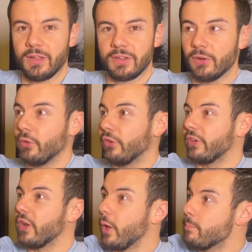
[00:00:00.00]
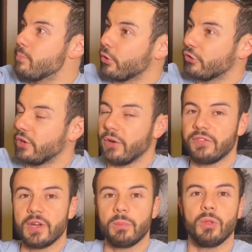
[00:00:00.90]
You know, there's another
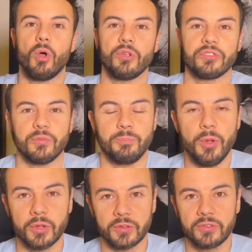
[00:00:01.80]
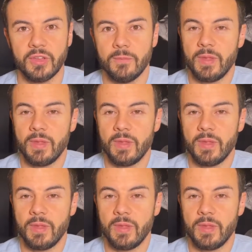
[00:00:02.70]
bookshelf here with lots of books.